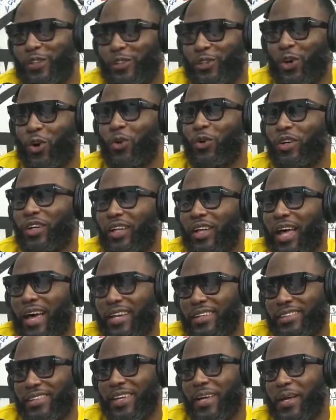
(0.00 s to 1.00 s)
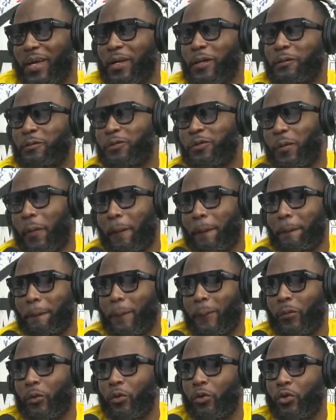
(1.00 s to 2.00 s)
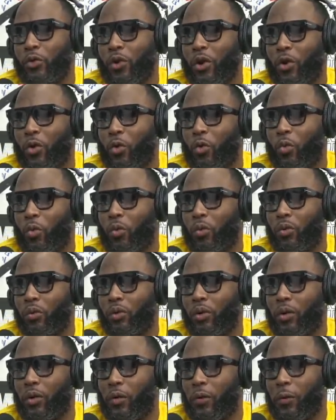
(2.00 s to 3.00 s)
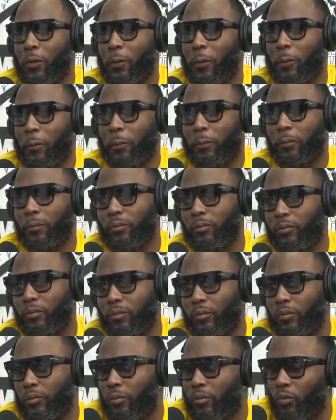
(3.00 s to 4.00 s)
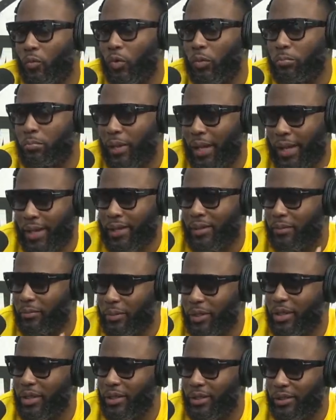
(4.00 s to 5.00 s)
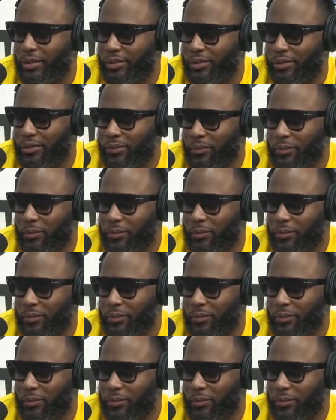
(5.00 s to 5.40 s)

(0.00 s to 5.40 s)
So a lot of times, you know, um, with black comedians,